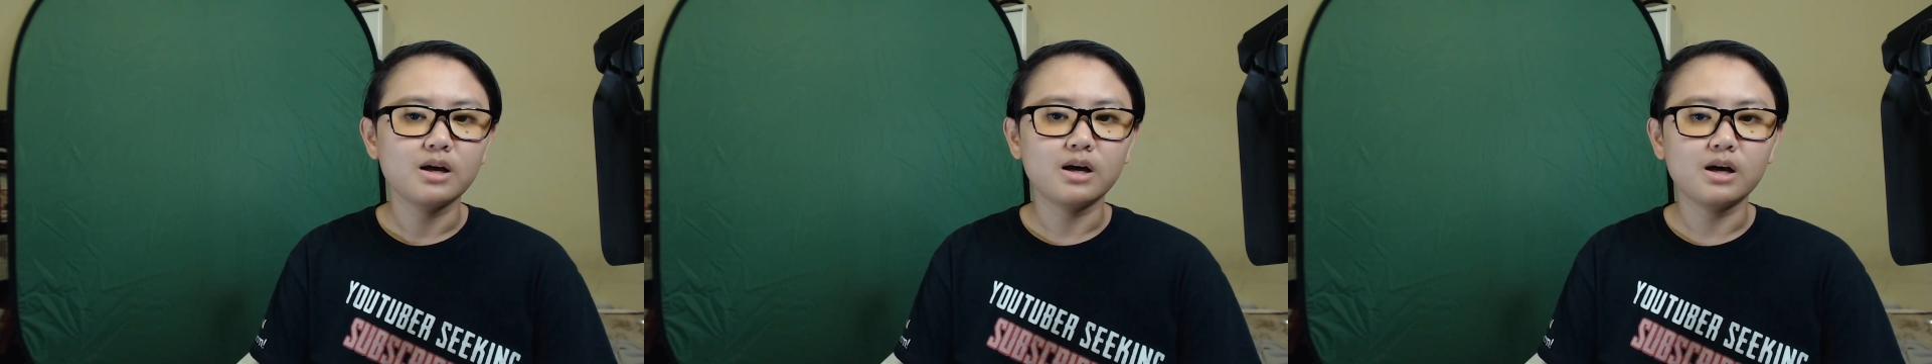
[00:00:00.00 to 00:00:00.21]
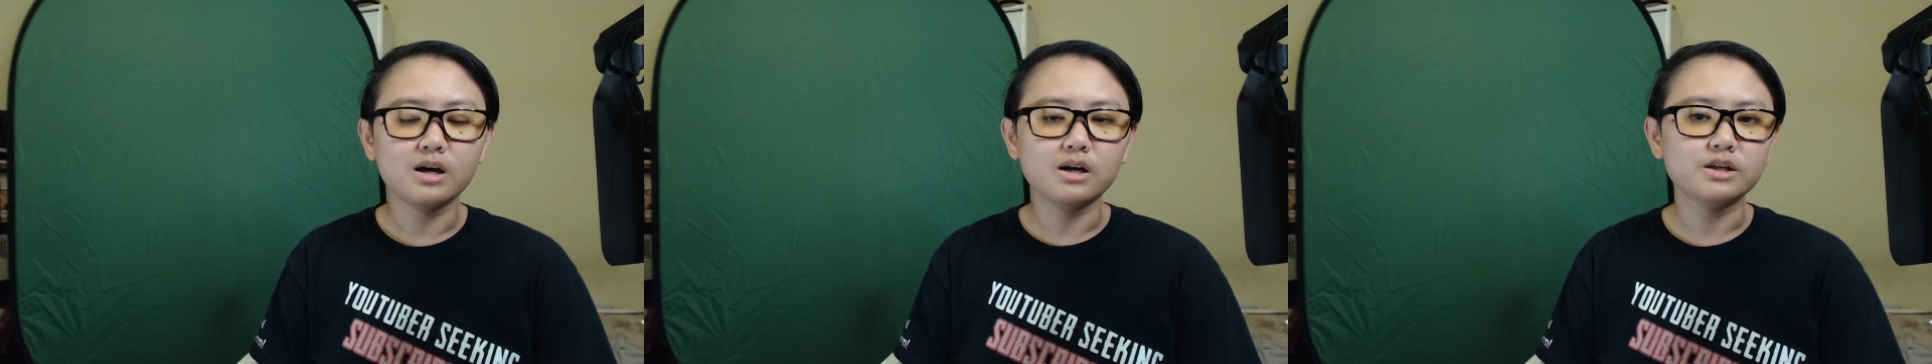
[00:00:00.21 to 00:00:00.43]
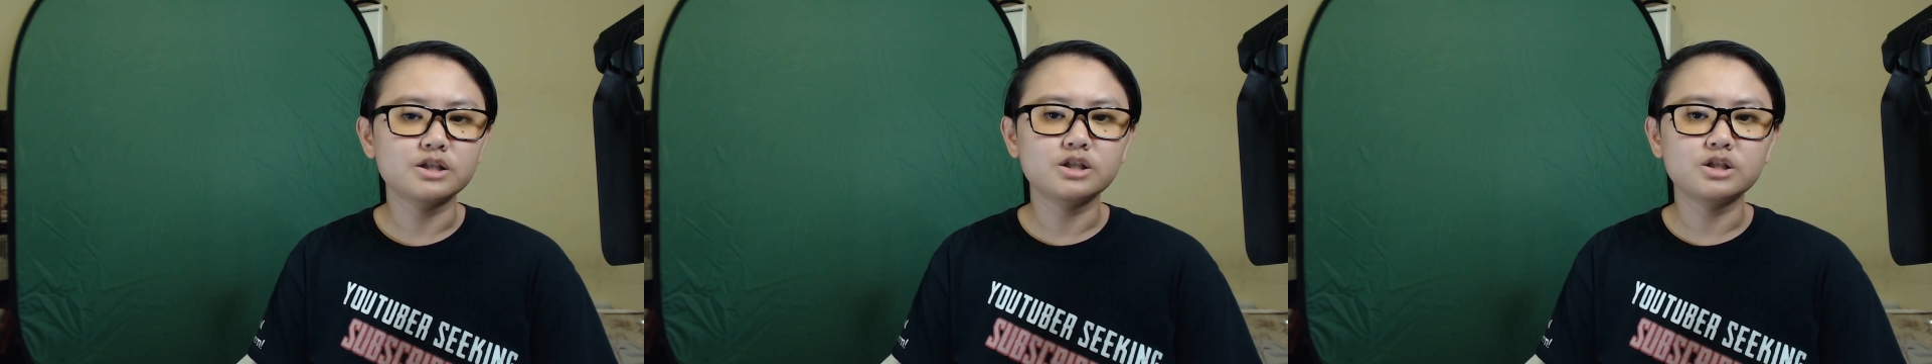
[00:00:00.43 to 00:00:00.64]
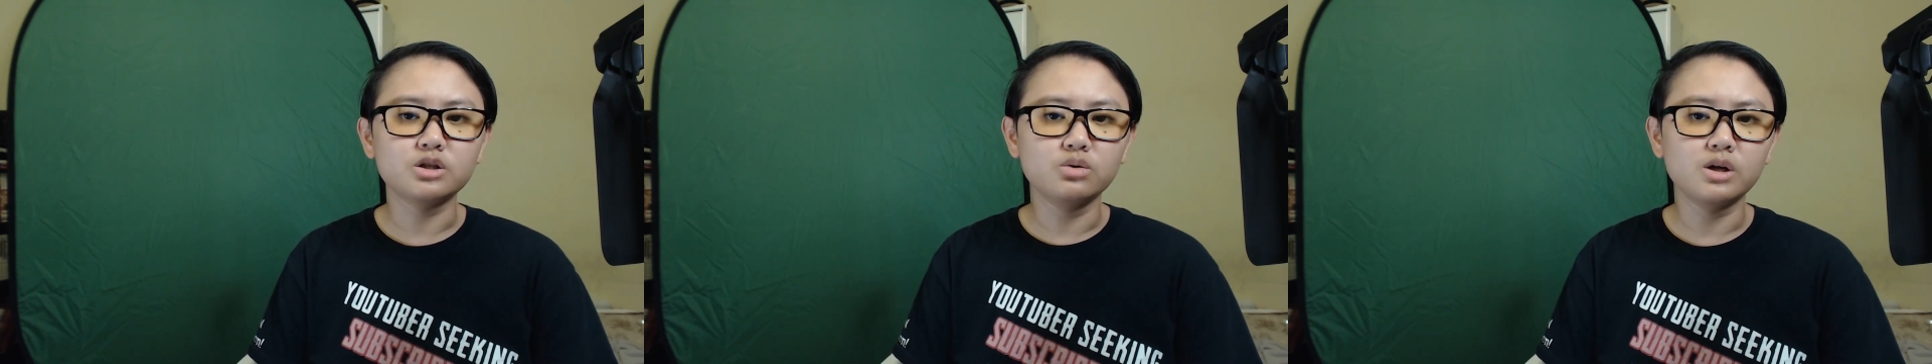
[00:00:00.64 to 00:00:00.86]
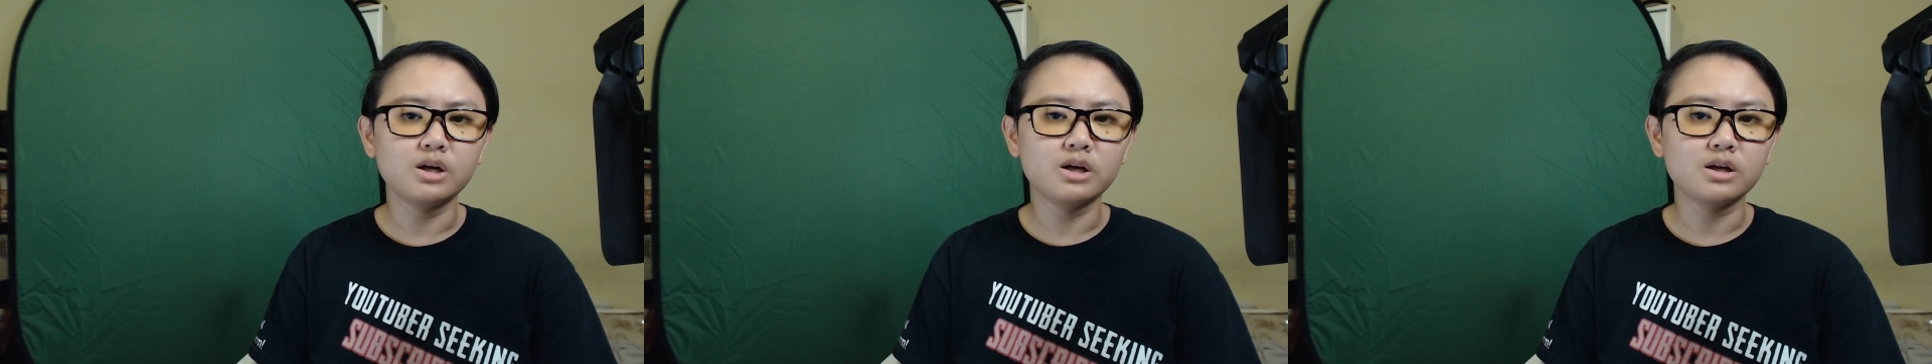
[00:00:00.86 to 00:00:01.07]
uh,
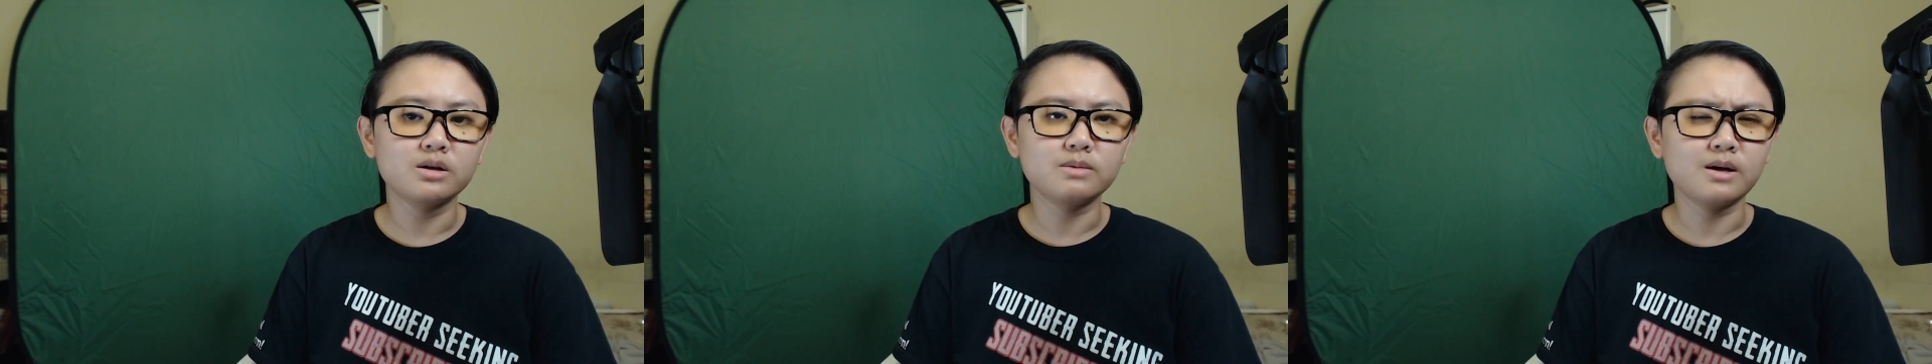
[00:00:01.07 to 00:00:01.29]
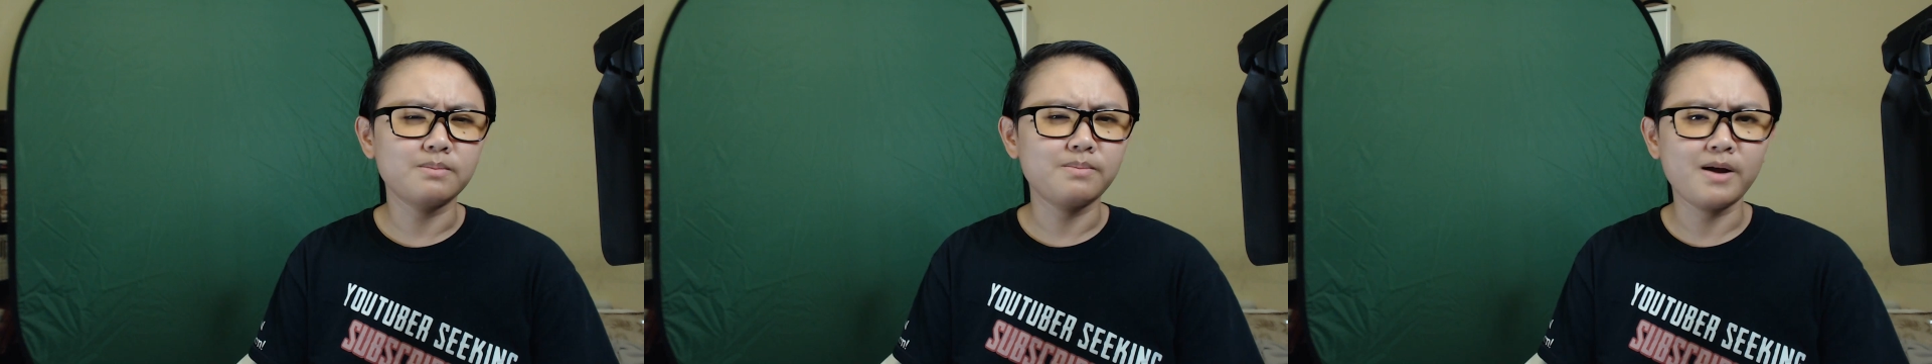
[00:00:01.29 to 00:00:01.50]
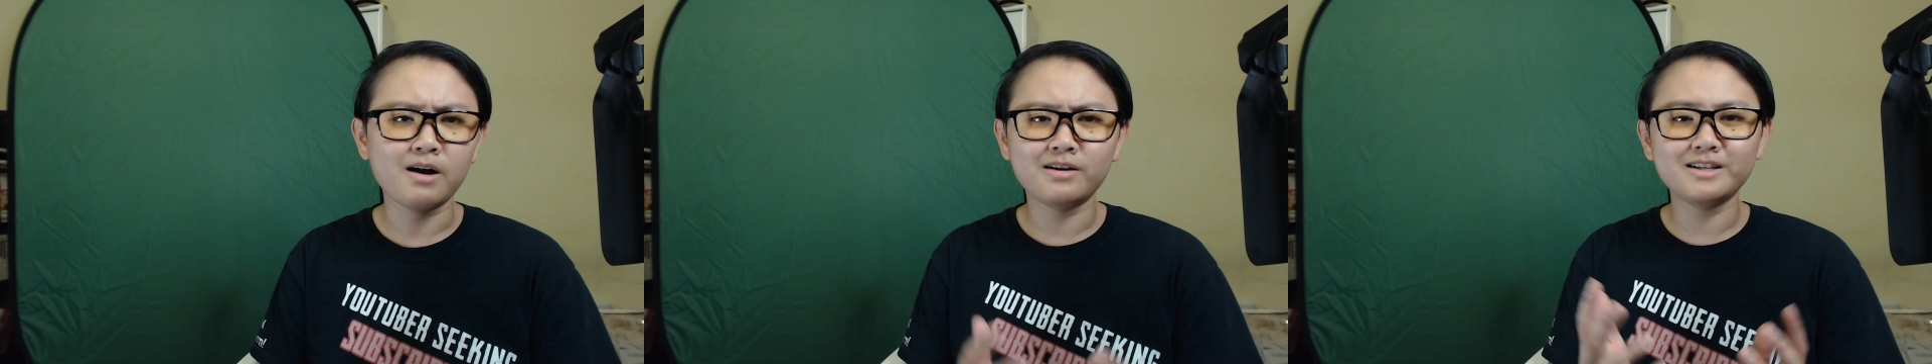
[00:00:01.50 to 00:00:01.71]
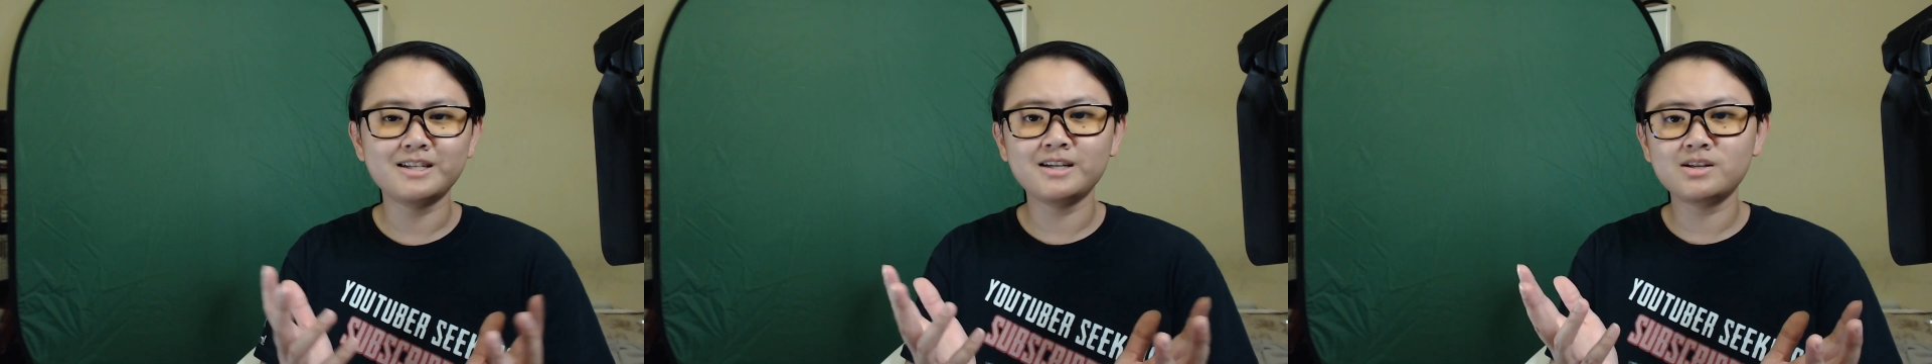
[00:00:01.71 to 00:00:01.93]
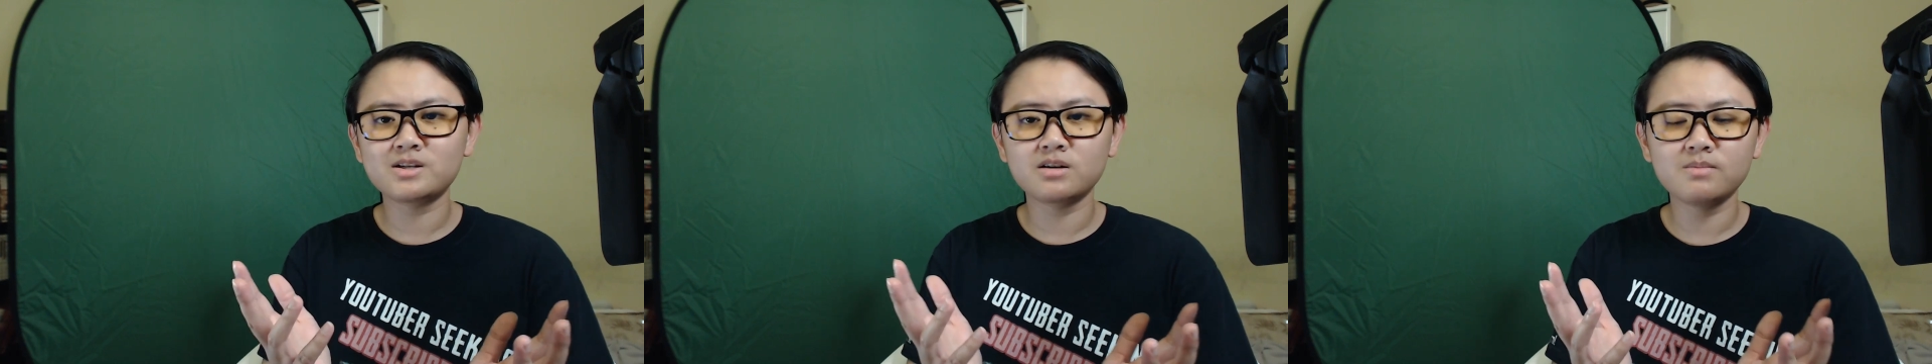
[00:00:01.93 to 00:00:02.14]
student, uh,
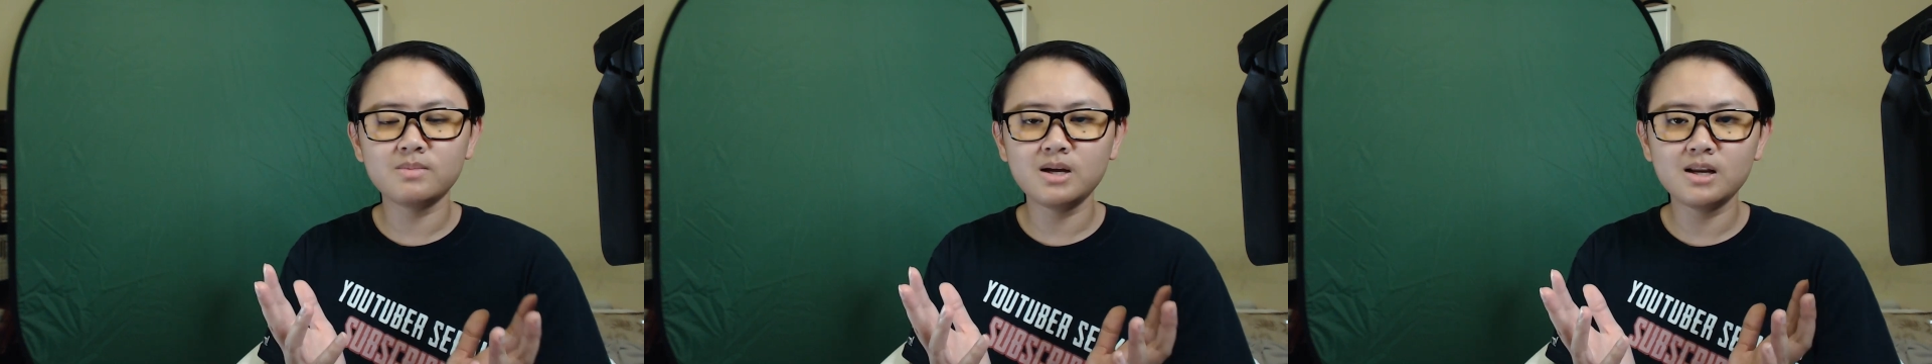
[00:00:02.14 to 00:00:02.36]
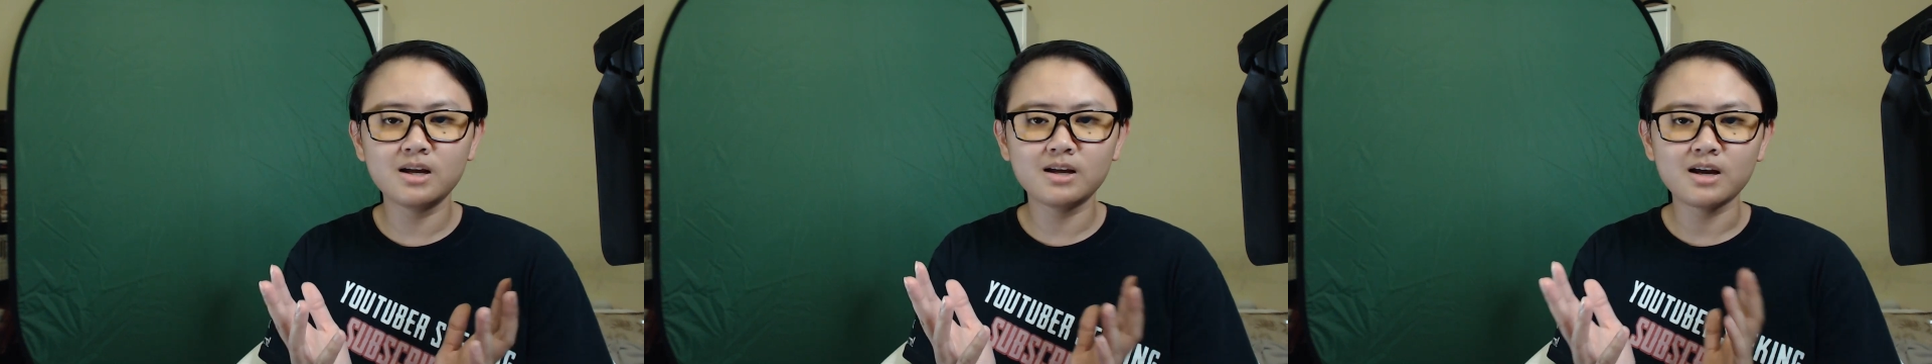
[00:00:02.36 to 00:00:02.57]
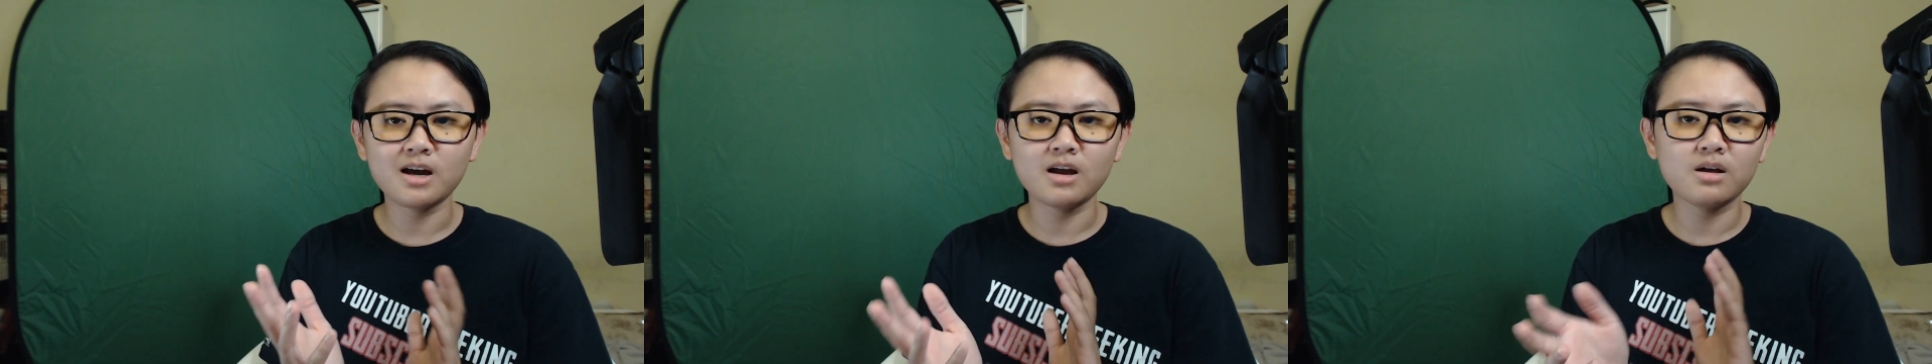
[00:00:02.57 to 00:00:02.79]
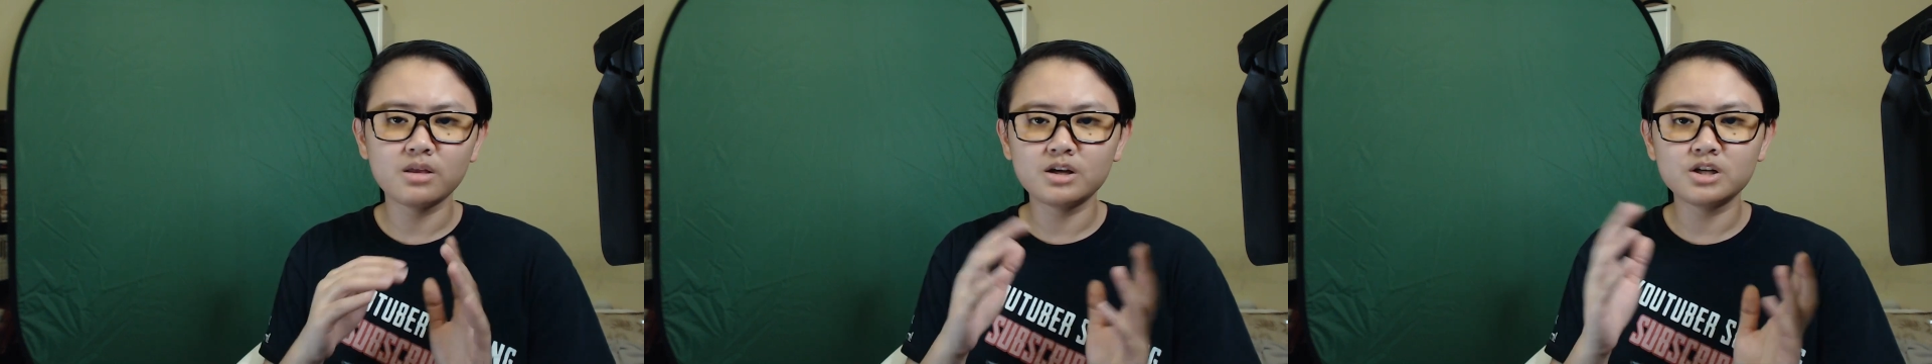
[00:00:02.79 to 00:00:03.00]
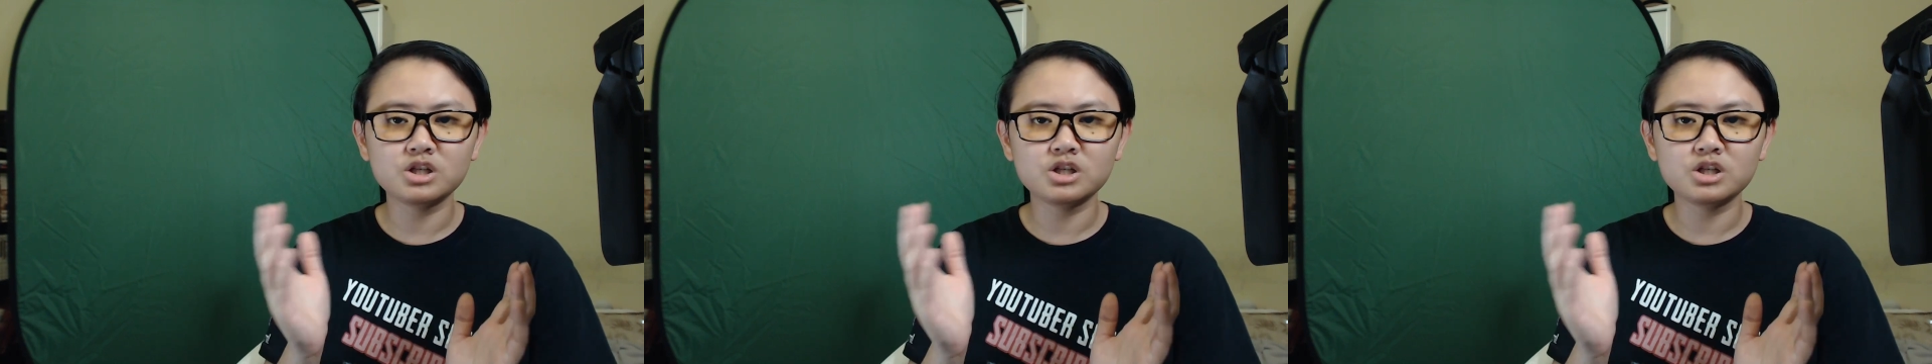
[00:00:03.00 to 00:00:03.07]
parent-teacher meeting kind of thing.